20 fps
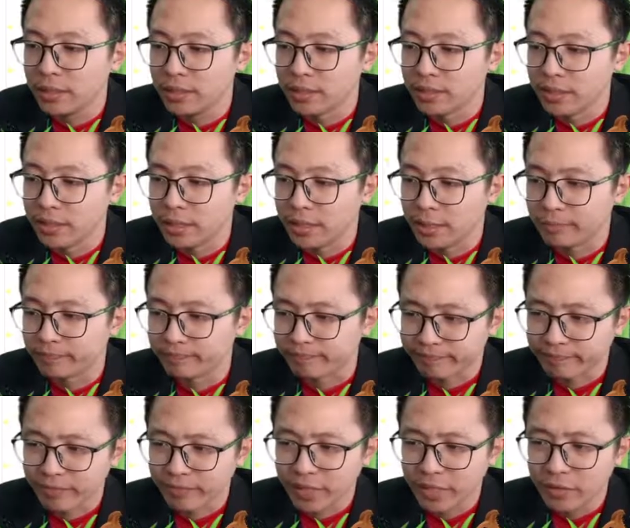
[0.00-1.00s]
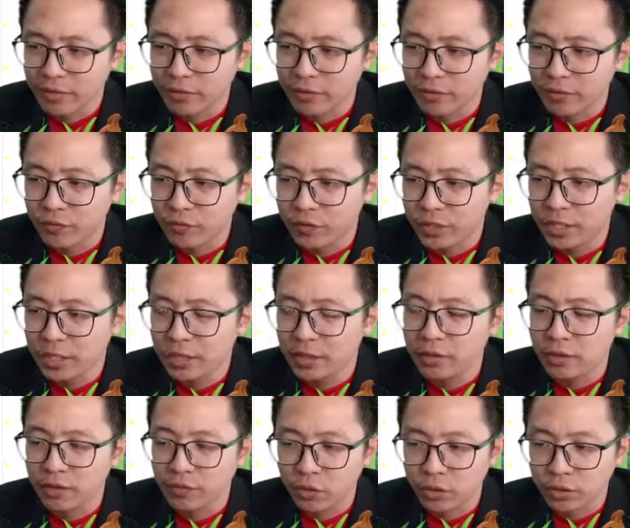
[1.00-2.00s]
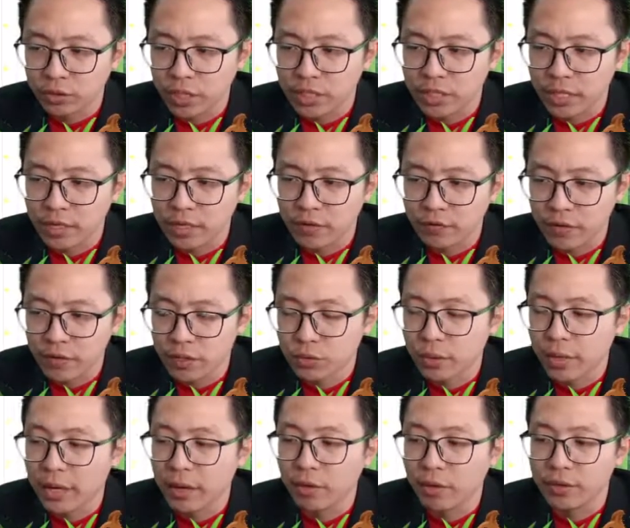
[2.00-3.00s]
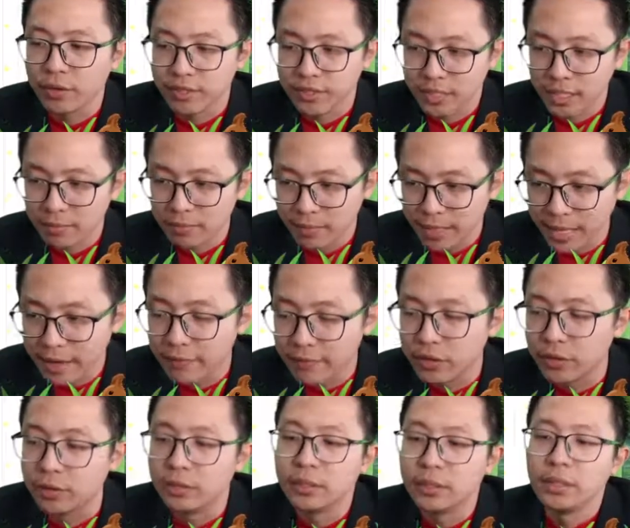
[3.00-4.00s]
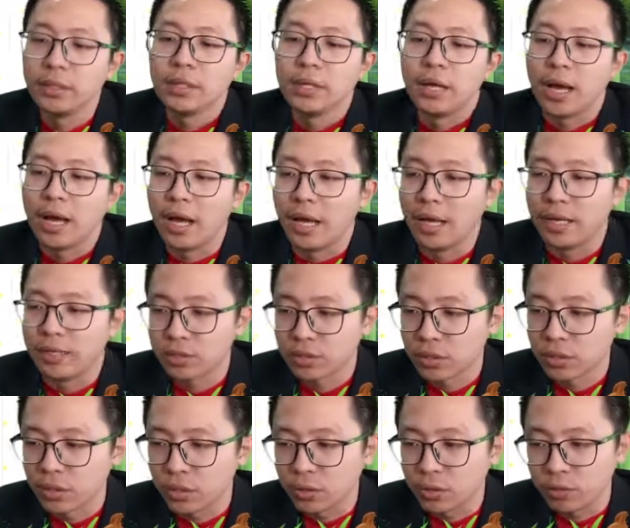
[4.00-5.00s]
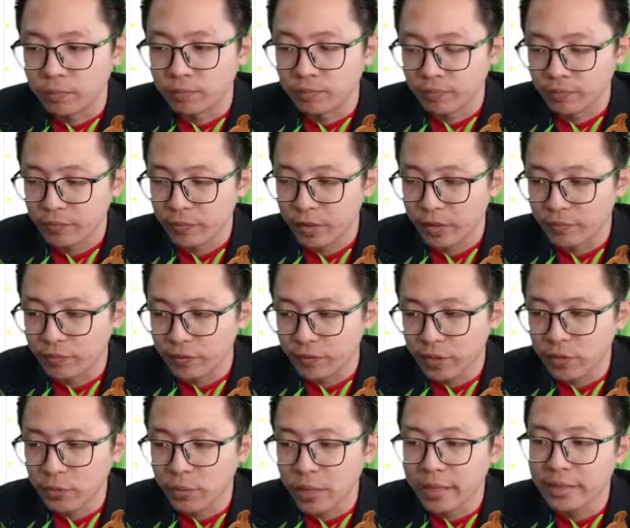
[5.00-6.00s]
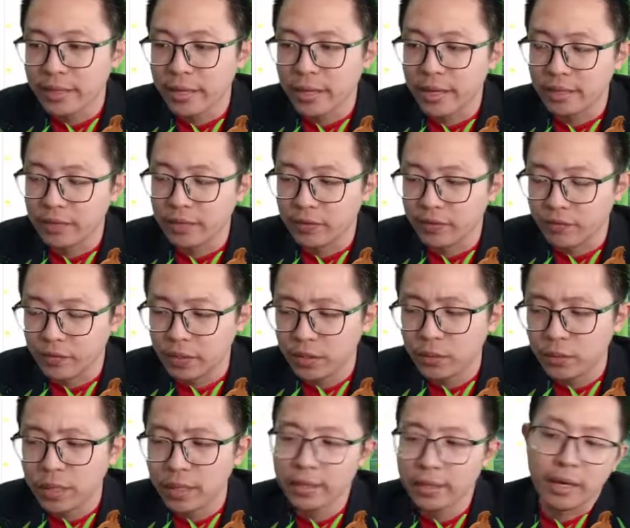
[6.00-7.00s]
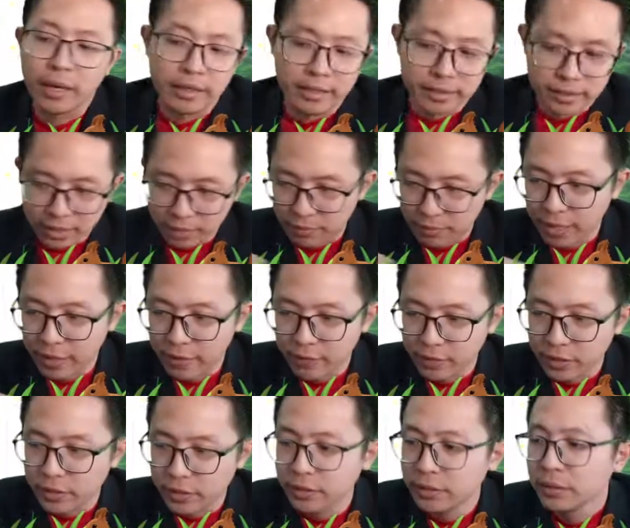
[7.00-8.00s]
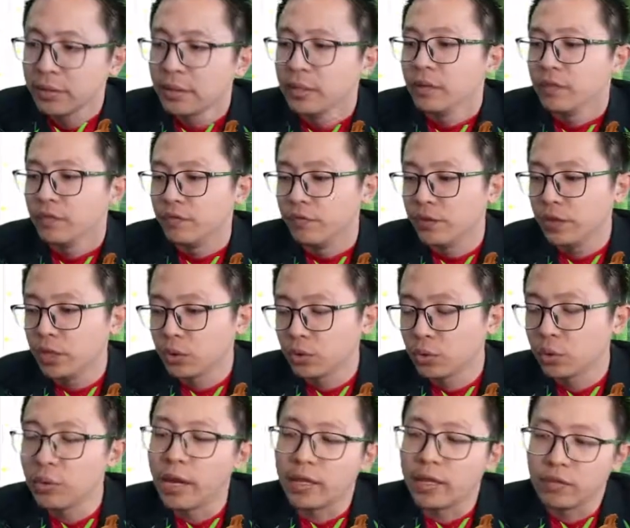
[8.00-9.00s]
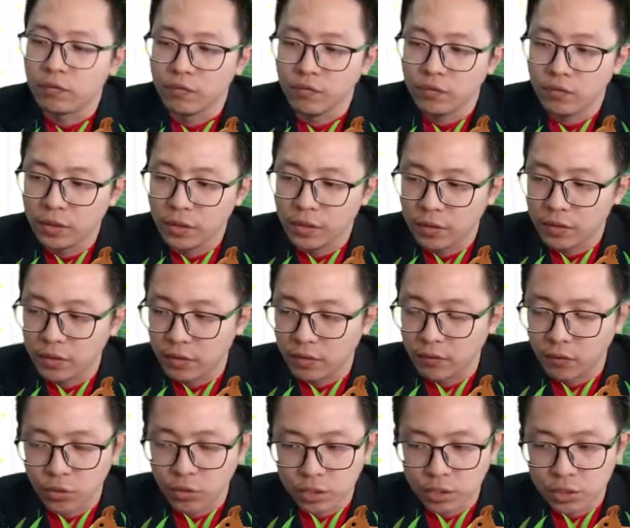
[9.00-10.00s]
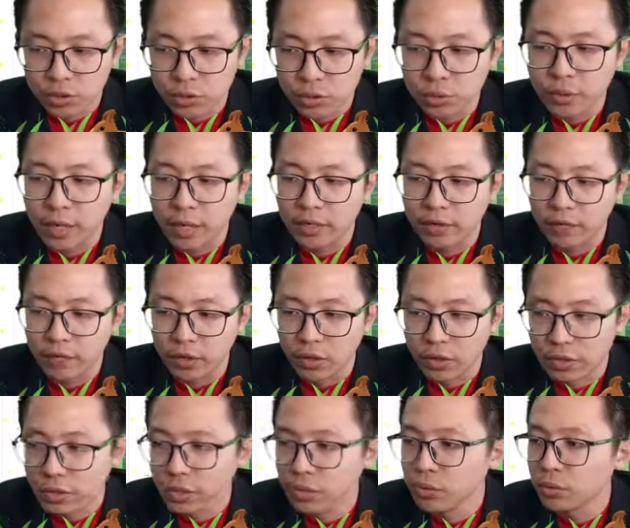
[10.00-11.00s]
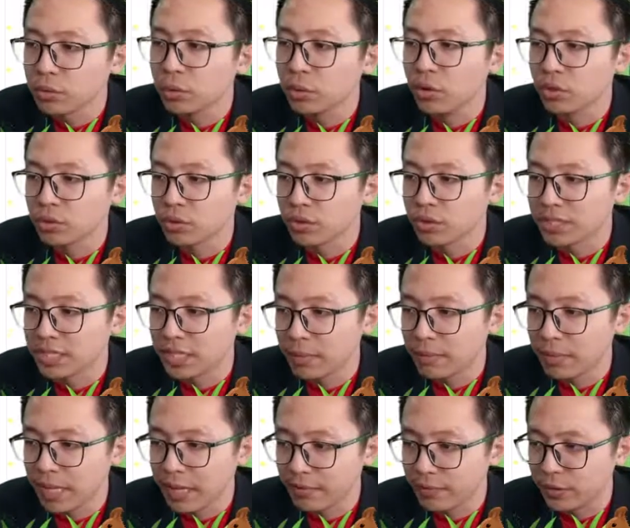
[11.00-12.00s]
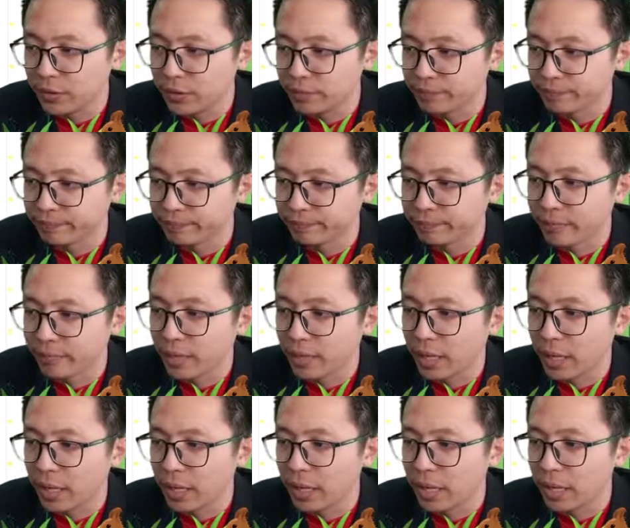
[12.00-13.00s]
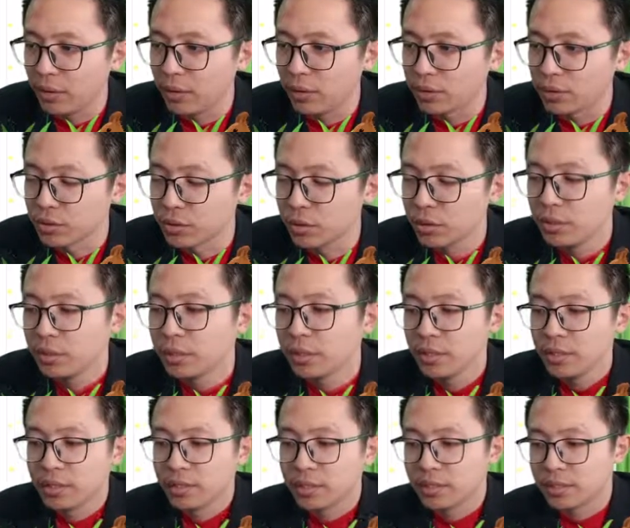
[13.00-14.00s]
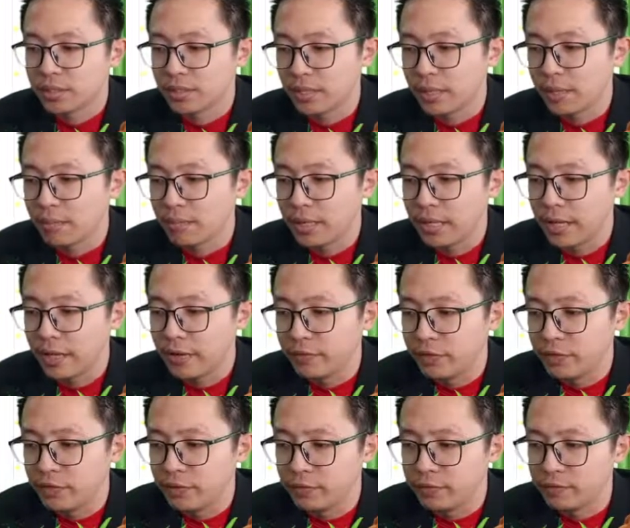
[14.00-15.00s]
the voltage and the V square on the same level. So V1 and the V1 and the same level. V2 and the voltage 2 and the velocity 2 also same level. Also same level.